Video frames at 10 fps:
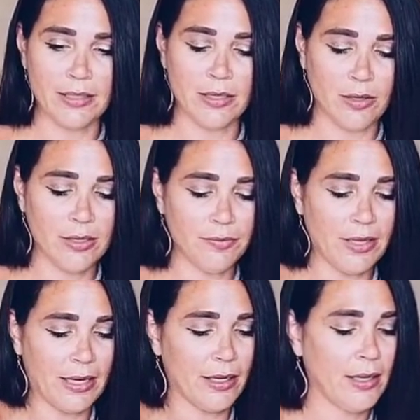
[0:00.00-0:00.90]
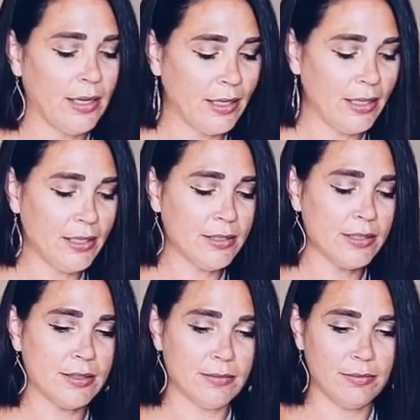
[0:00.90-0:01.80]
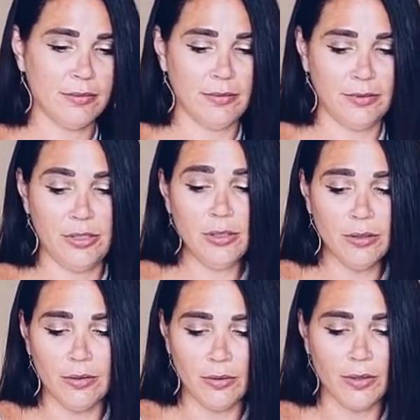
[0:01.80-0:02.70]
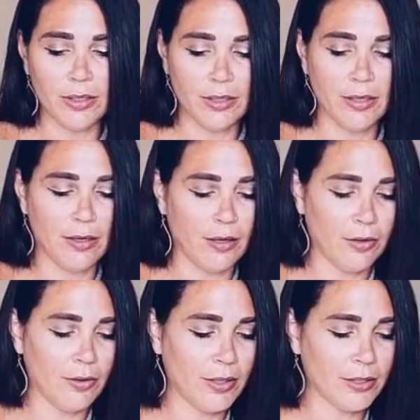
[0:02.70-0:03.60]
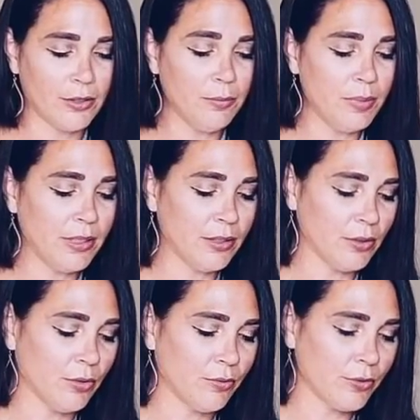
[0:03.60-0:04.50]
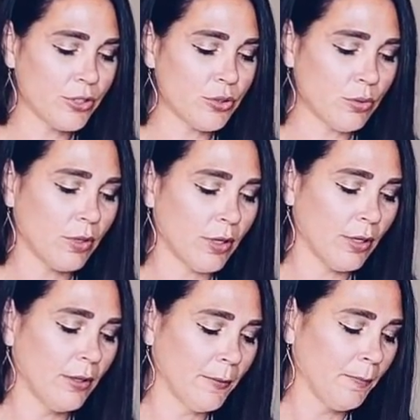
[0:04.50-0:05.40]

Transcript: So if that is you, you know, it could be you for sure.